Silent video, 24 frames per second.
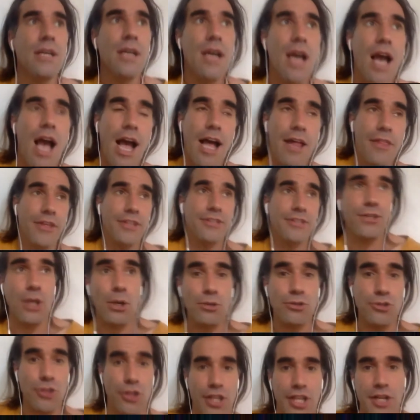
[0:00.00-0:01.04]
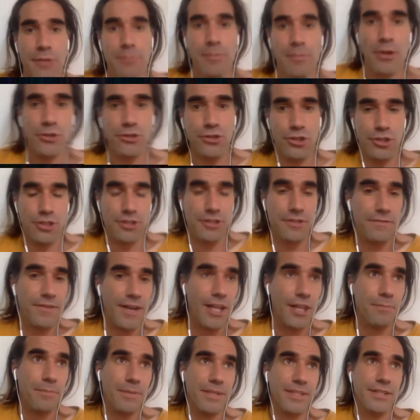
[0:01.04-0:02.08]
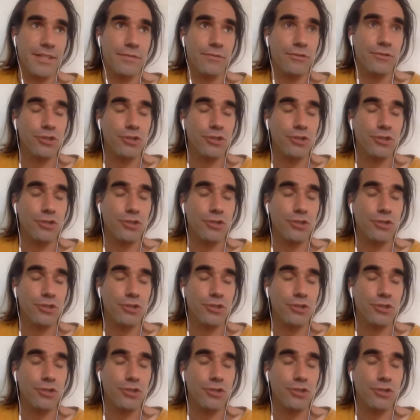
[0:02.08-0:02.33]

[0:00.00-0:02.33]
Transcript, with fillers: uh, the social and emotional development of